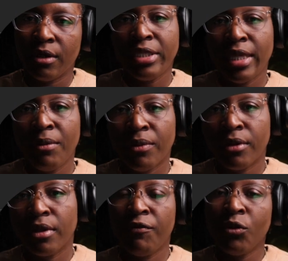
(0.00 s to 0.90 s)
For
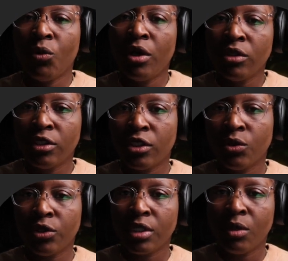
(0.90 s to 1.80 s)
example, if you want to
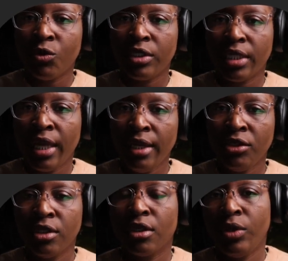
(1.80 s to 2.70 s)
store someone's
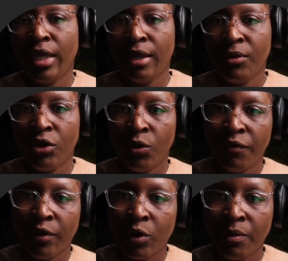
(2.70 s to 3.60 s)
age, you name
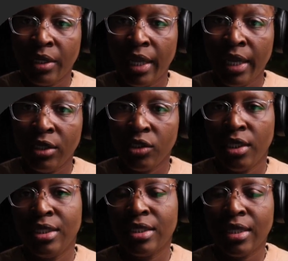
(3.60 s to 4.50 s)
your variable
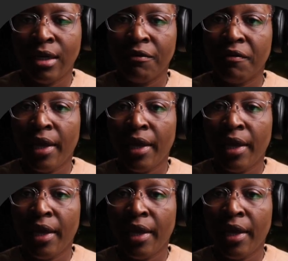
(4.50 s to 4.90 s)
age instead of